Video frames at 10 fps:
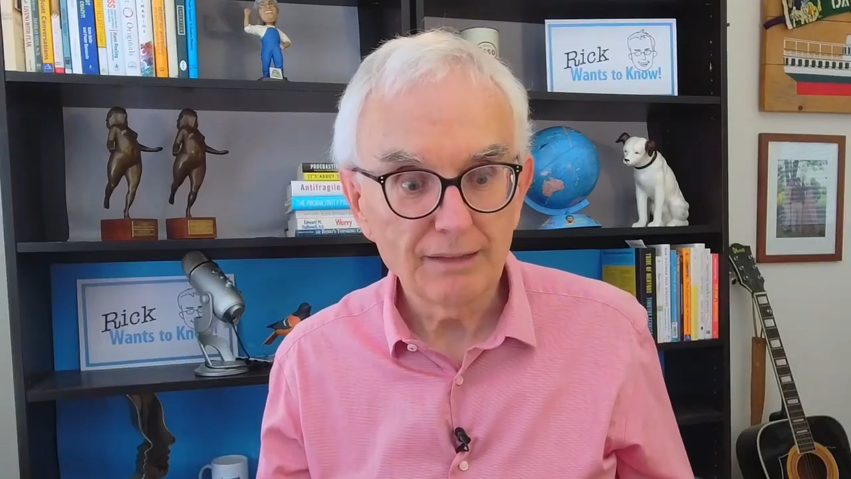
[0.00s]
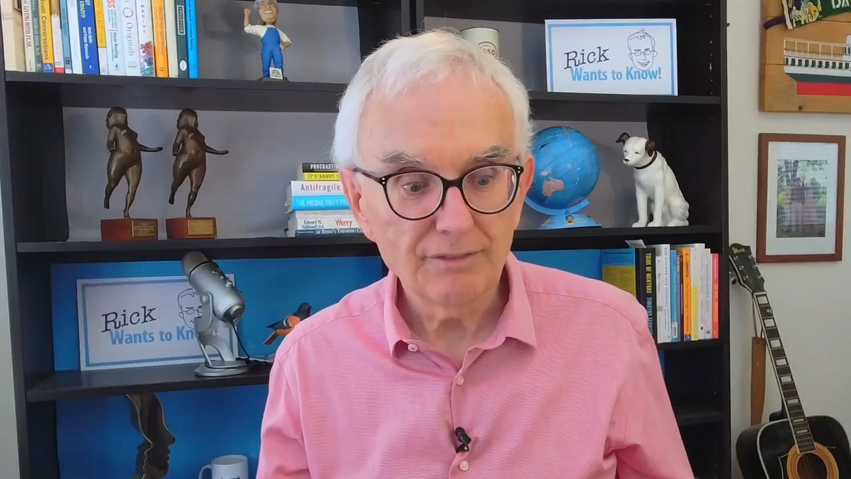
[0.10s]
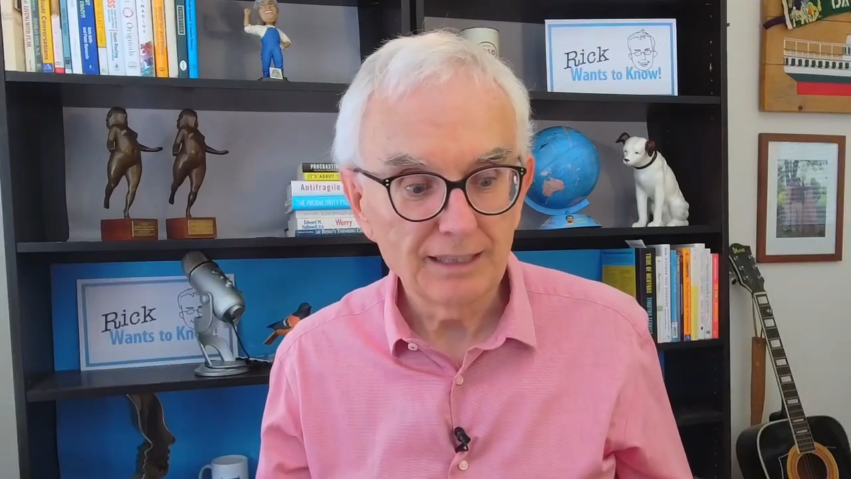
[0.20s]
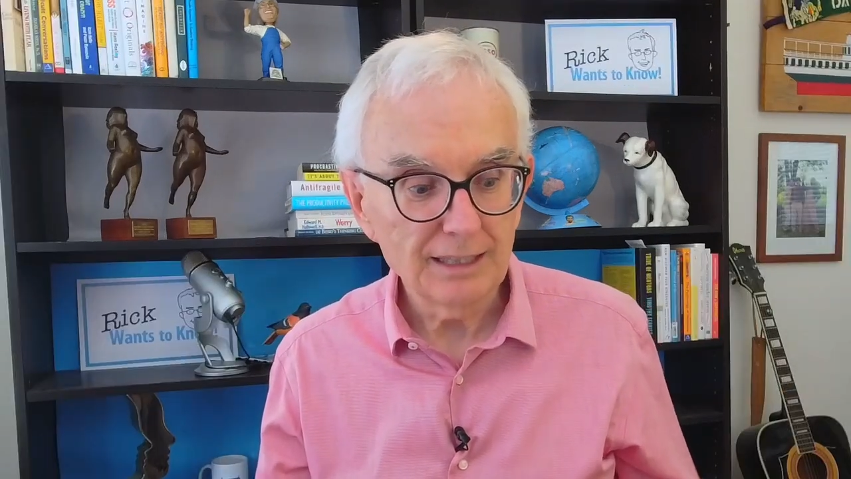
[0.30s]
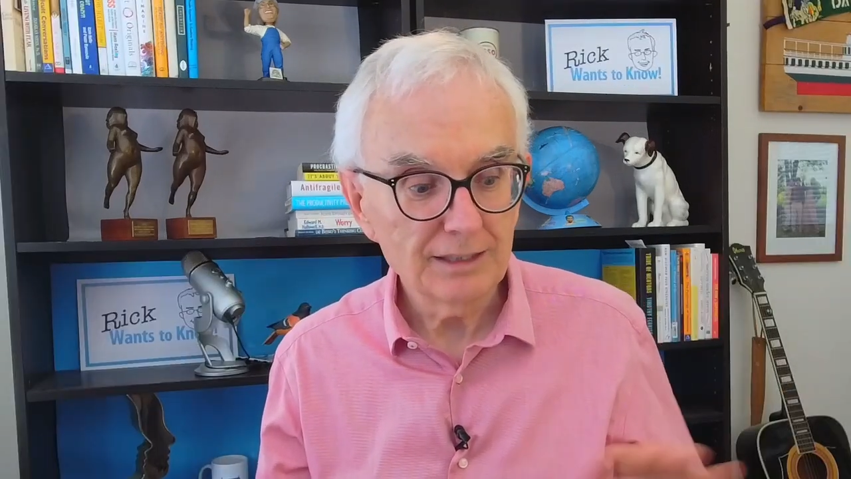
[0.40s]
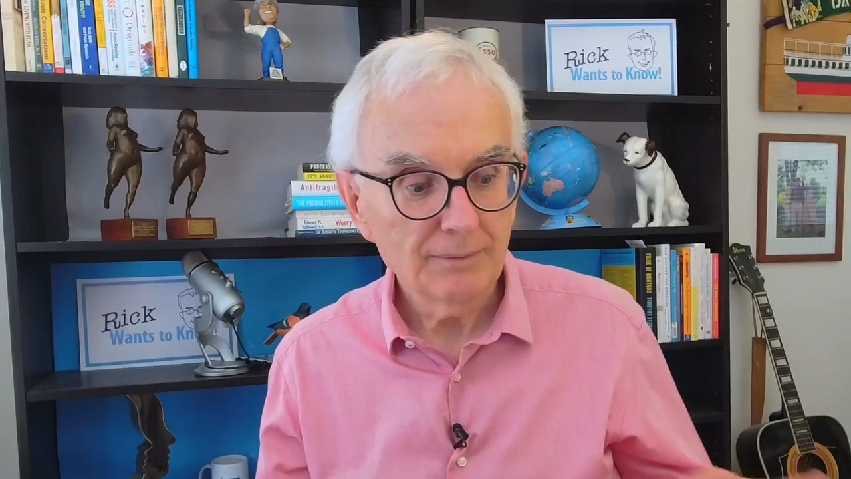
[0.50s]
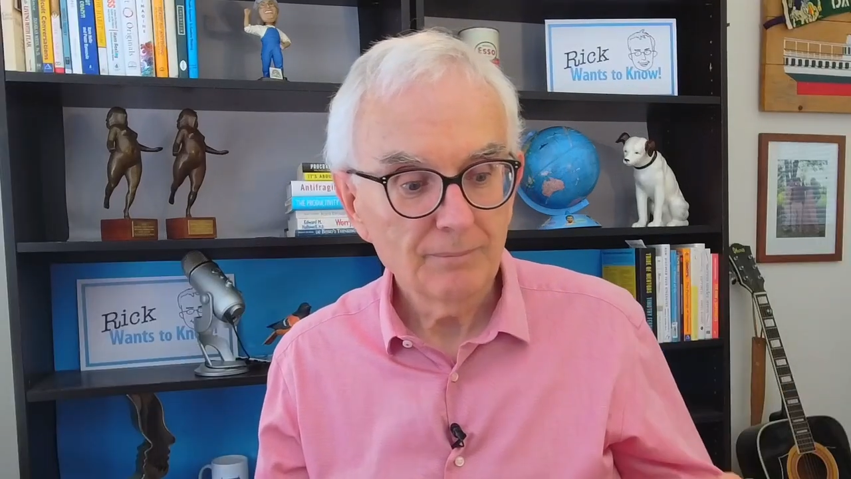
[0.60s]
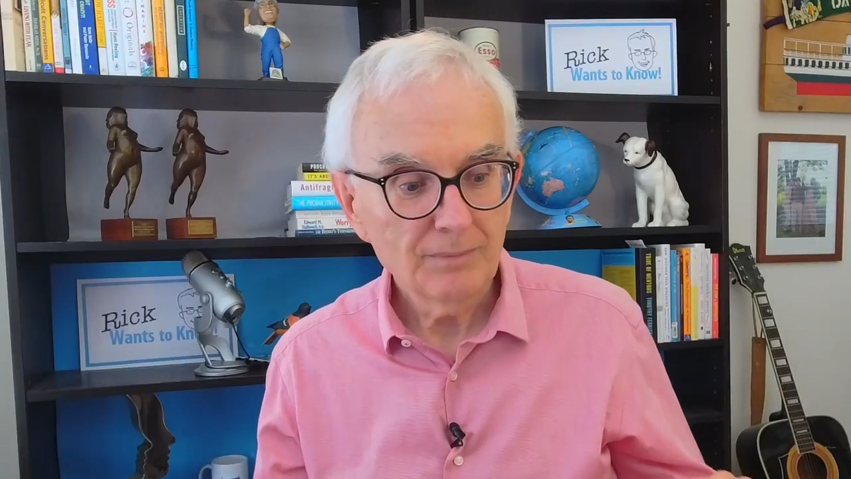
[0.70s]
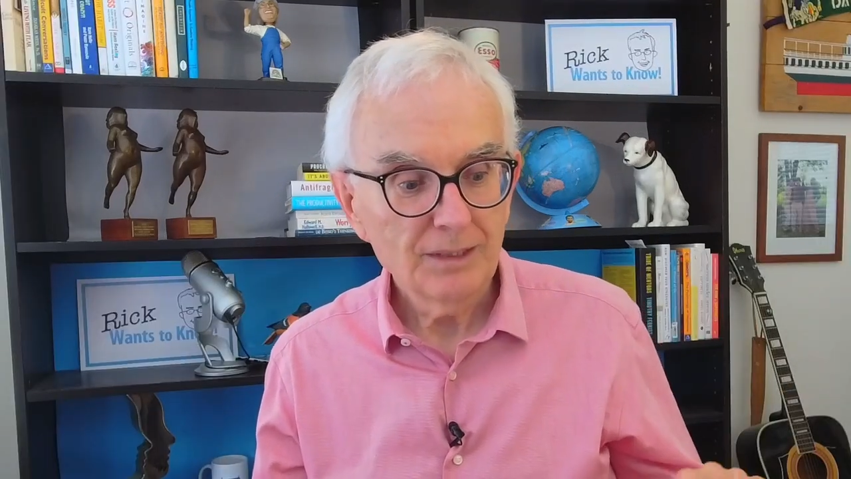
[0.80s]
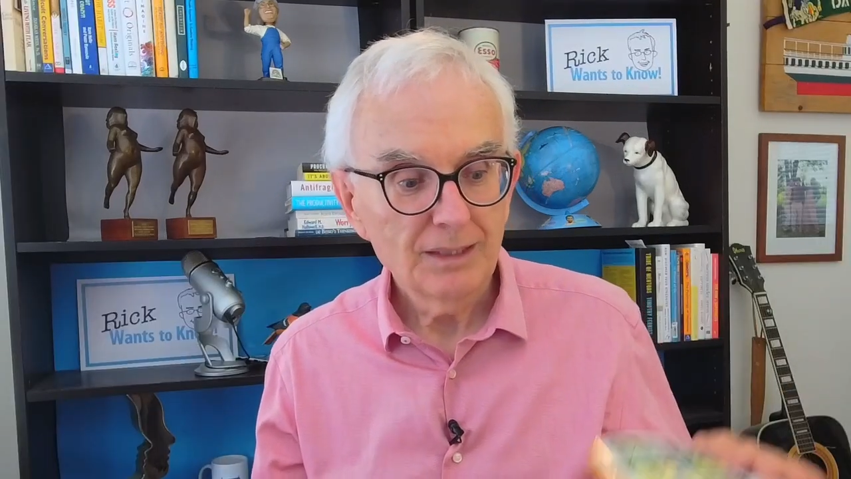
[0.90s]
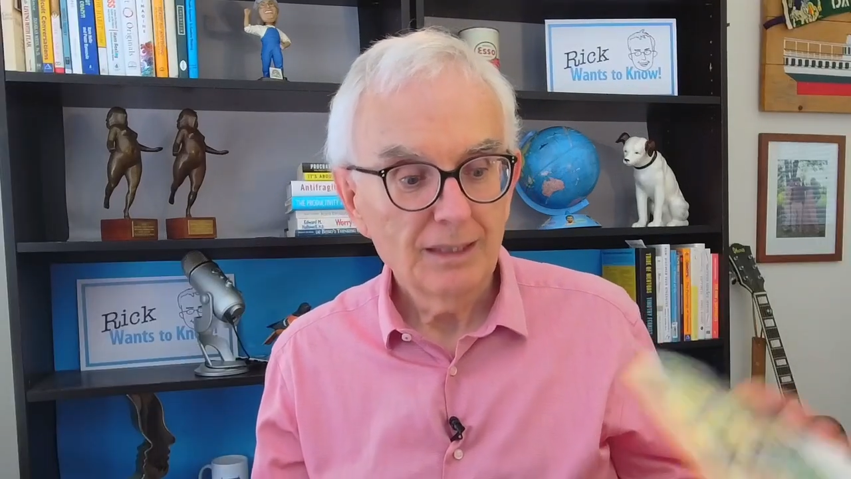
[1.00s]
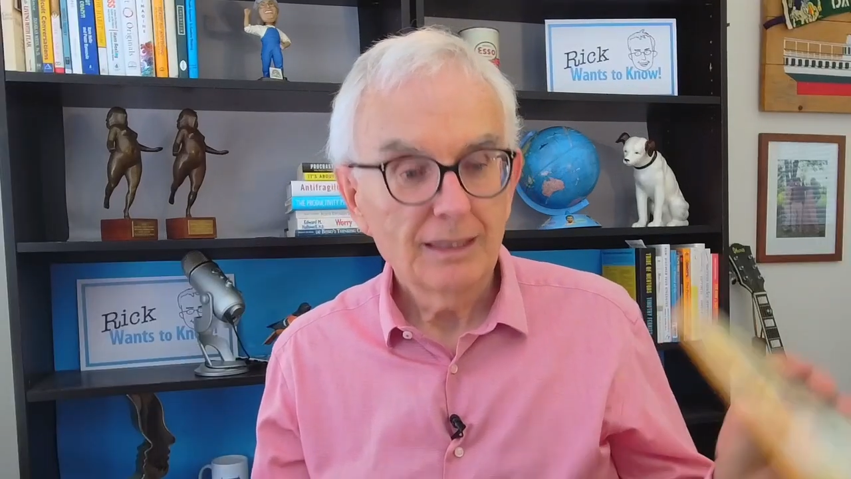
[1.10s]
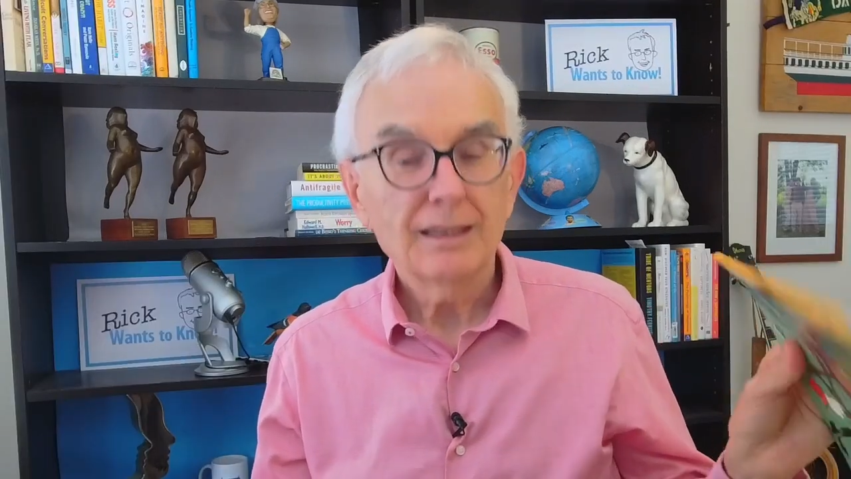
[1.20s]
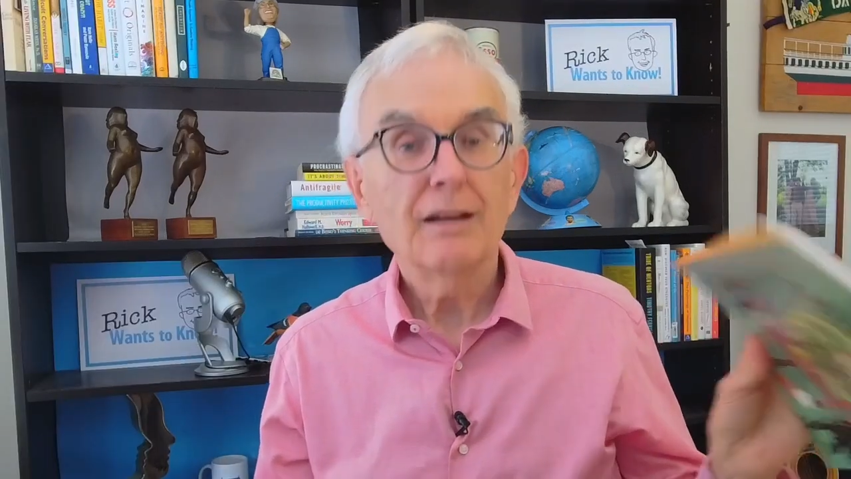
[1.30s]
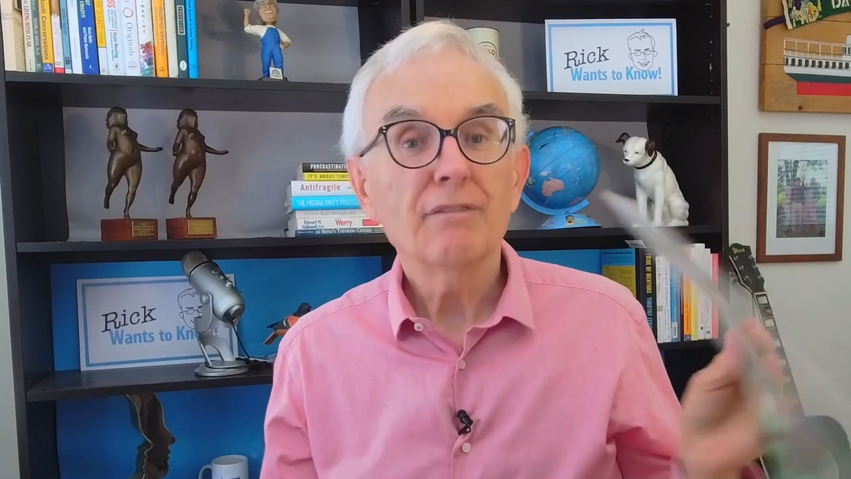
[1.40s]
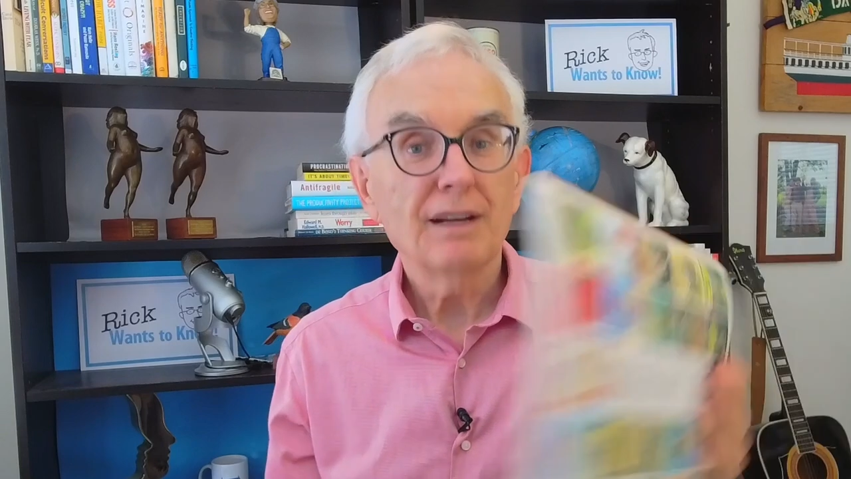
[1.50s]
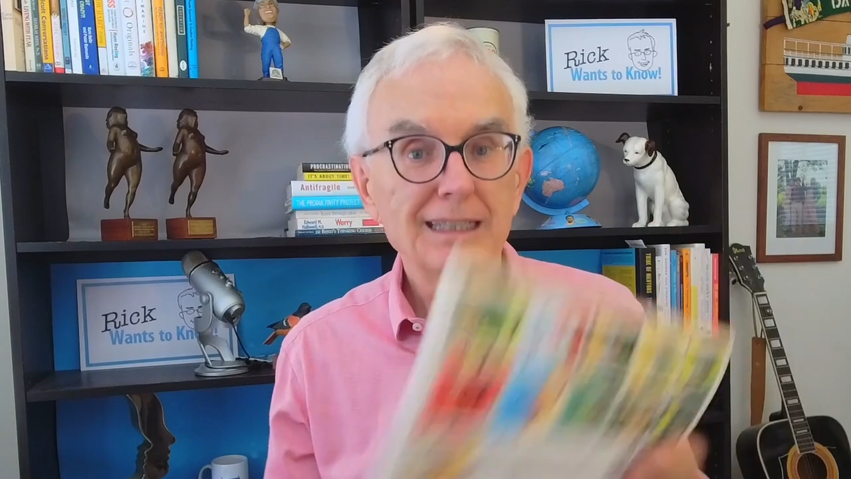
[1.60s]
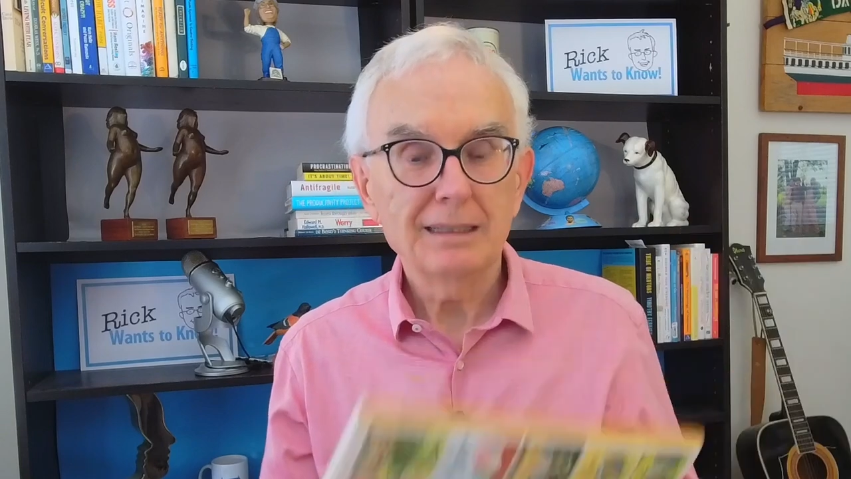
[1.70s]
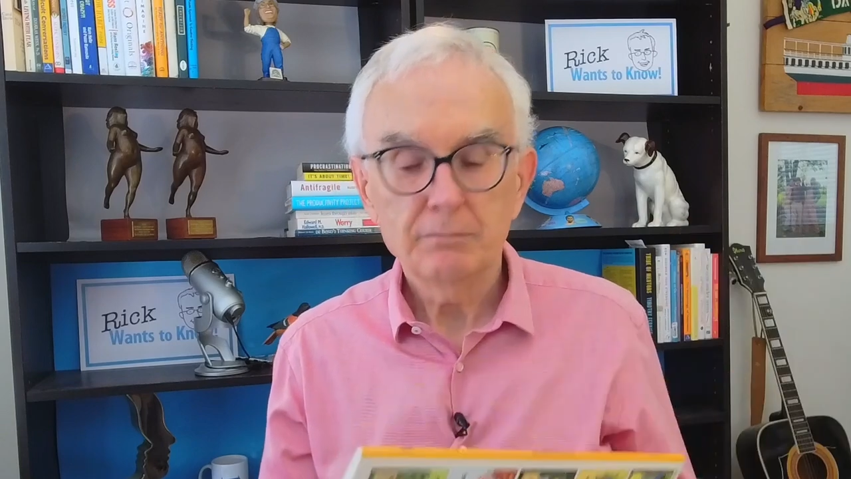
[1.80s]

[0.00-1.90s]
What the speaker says: Funnies. They're funny.